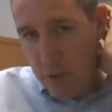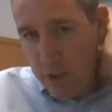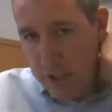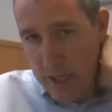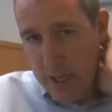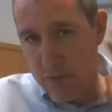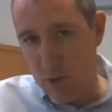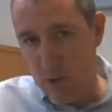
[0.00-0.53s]

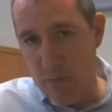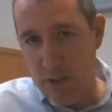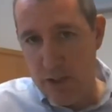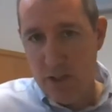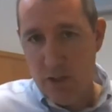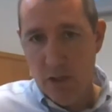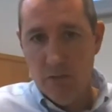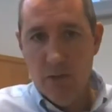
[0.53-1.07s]
this
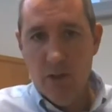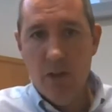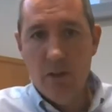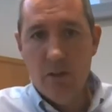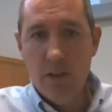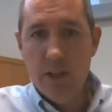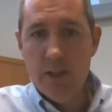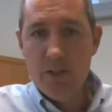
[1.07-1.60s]
particular
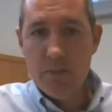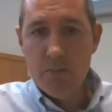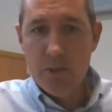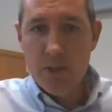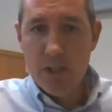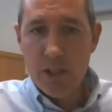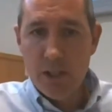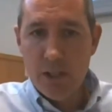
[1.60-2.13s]
topic, but
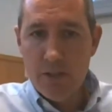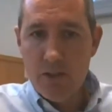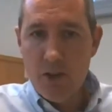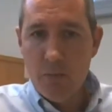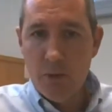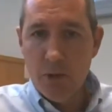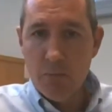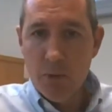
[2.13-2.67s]
in
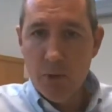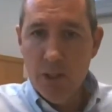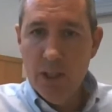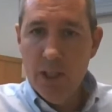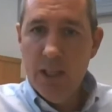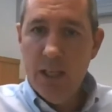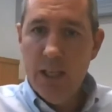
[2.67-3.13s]
terms of the